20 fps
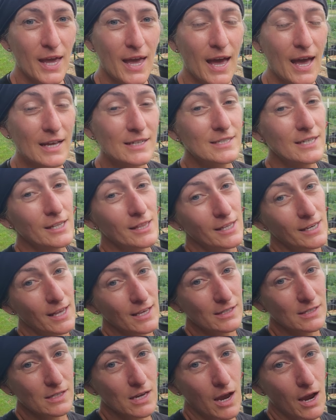Until the
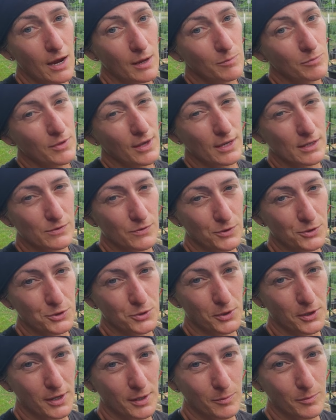next time, thanks for
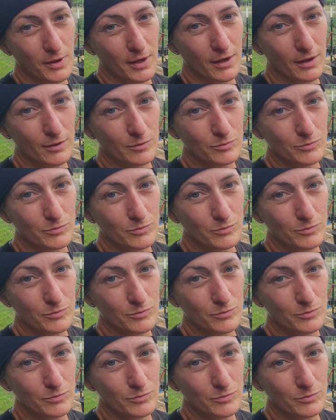joining me.